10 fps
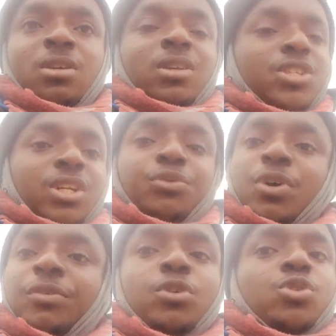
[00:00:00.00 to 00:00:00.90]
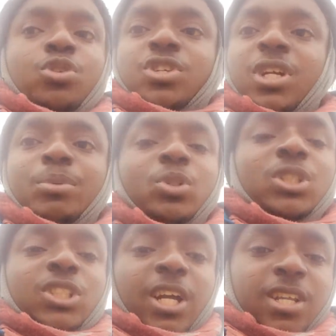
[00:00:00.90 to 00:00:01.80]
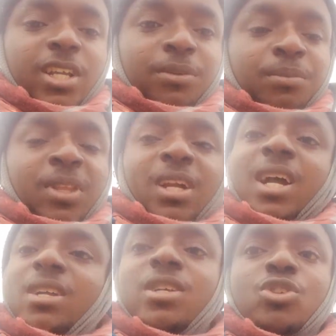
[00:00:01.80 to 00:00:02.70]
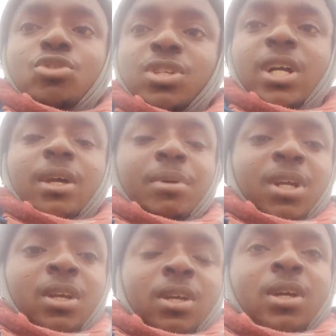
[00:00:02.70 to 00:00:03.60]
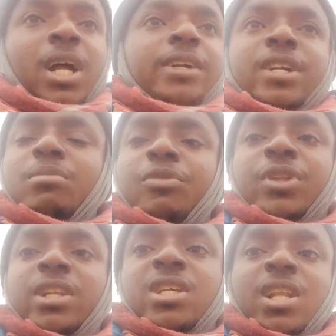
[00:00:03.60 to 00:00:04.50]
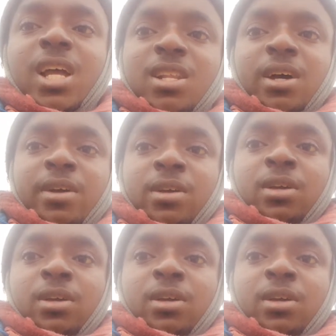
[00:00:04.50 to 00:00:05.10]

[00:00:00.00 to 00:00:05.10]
Listen, if you have not subscribed to this channel, kindly subscribe and remove that Delilah.